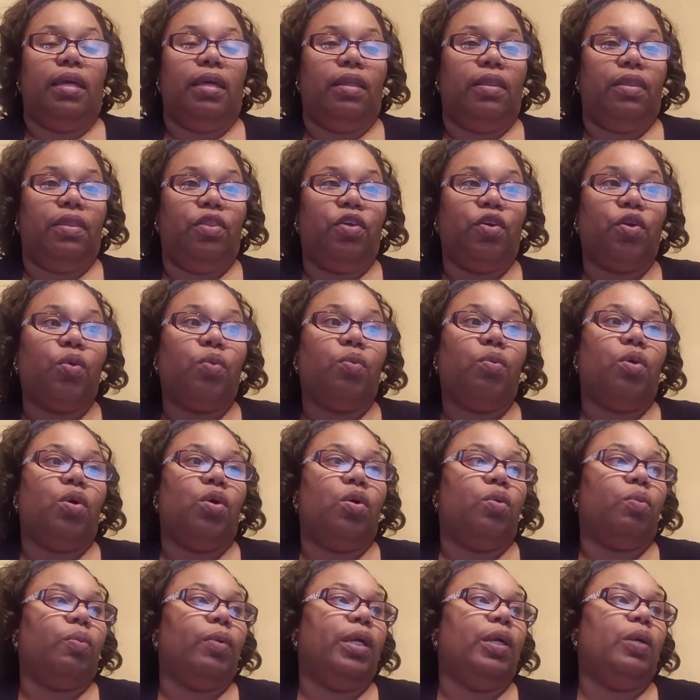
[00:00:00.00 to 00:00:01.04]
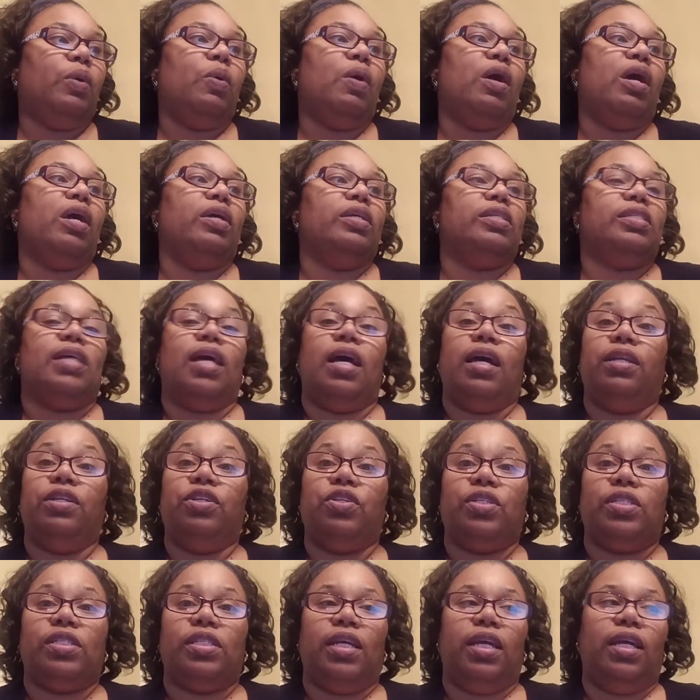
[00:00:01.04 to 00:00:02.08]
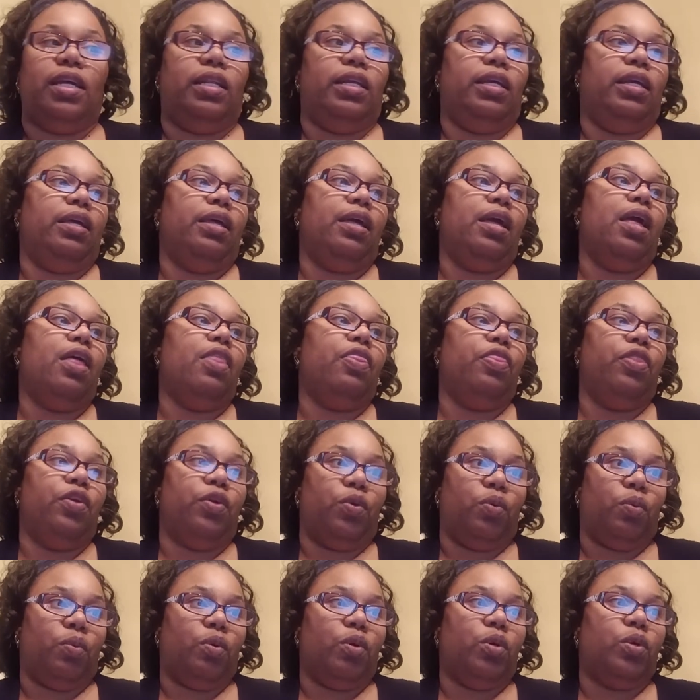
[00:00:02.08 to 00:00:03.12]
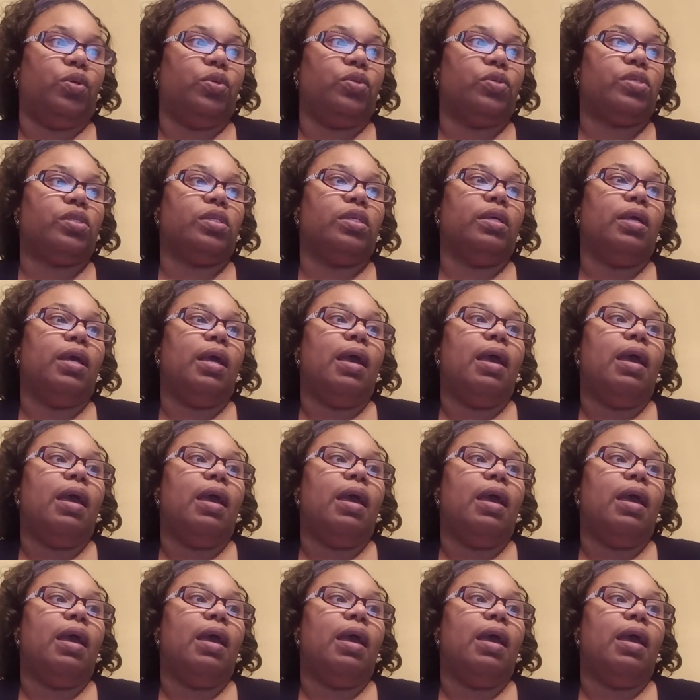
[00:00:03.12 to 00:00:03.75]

Their role requires understanding their roles.